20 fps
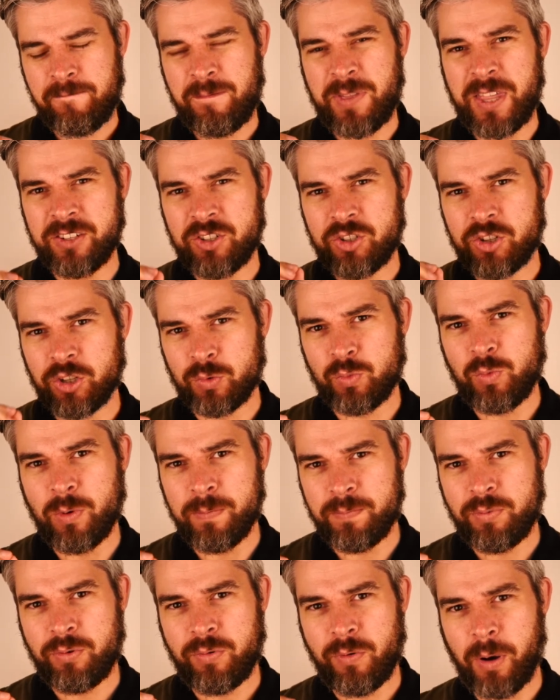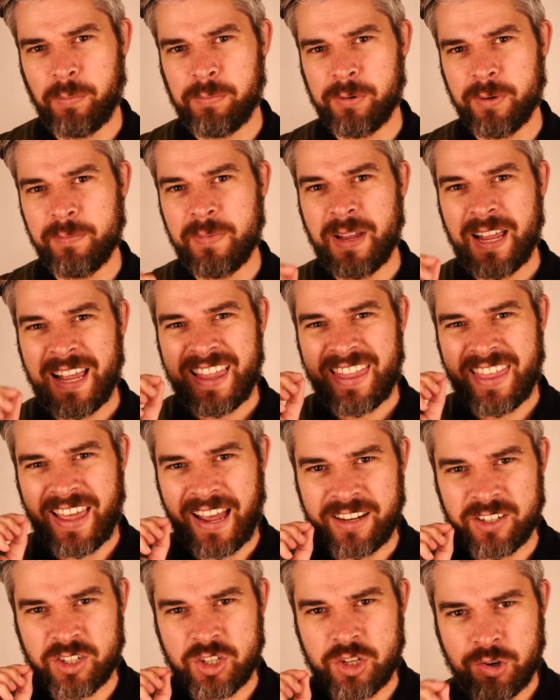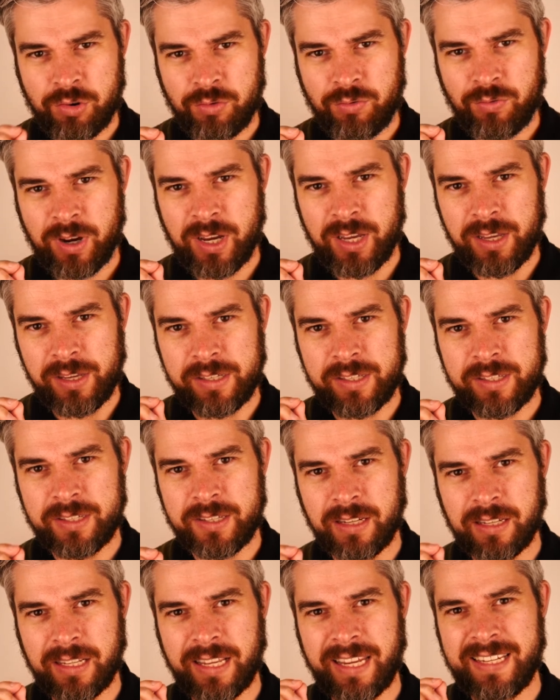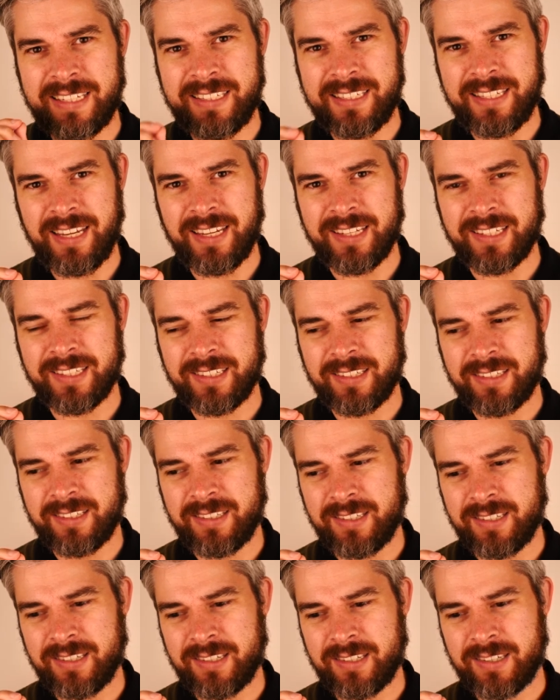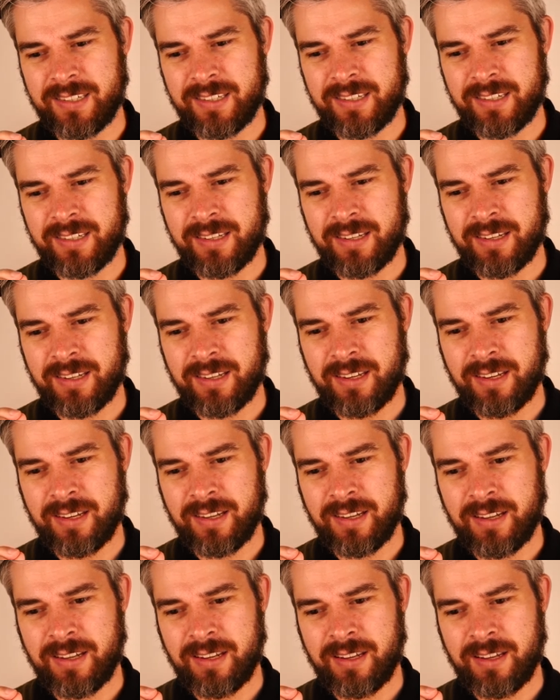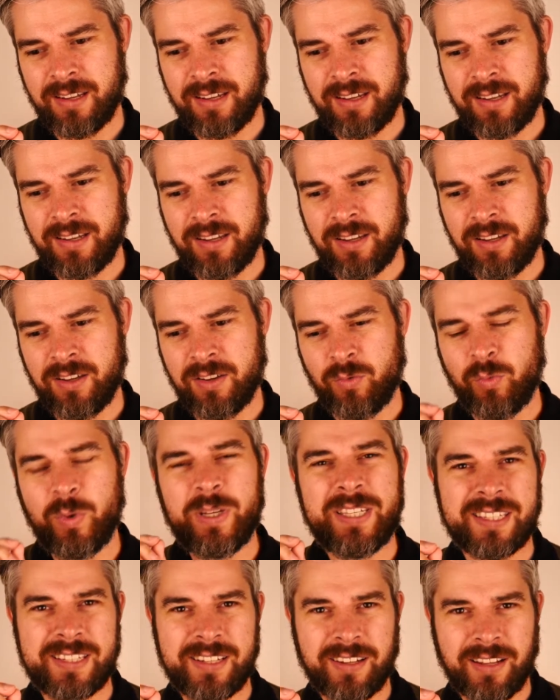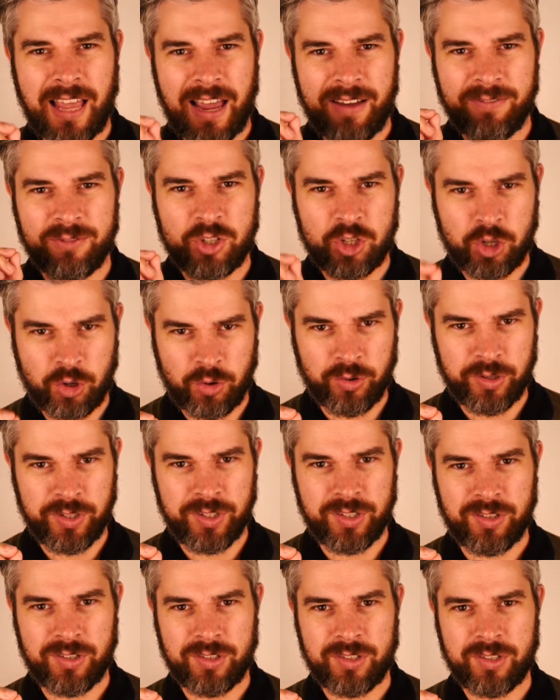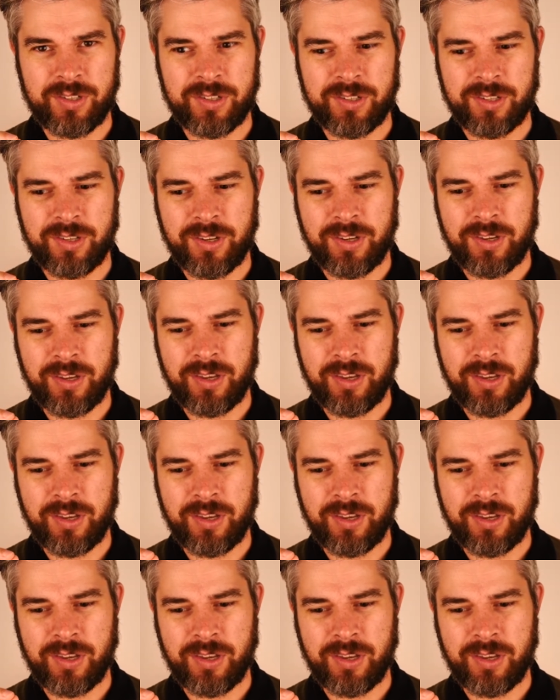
There's just one problem. That tree still exists. We still have choice.